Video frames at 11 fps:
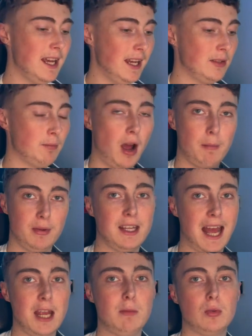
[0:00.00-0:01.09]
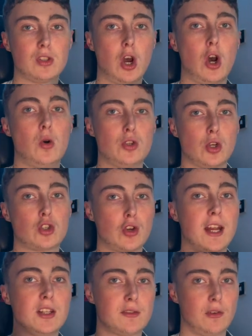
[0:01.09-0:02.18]
is by being able to hold your
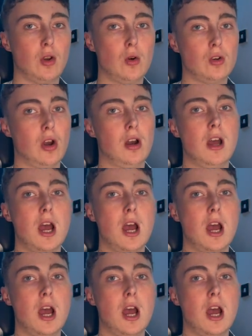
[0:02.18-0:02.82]
trades for longer,